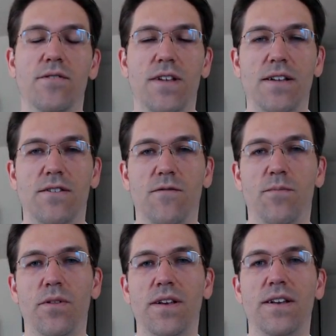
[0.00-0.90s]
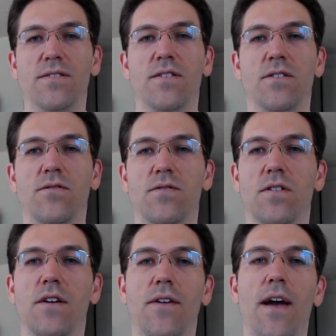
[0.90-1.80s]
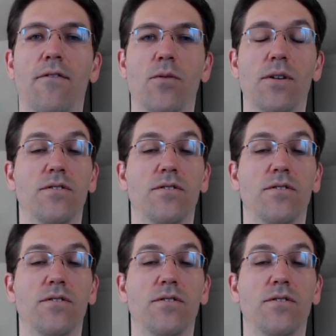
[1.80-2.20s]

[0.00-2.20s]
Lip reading: states of bliss, and you just love everyone.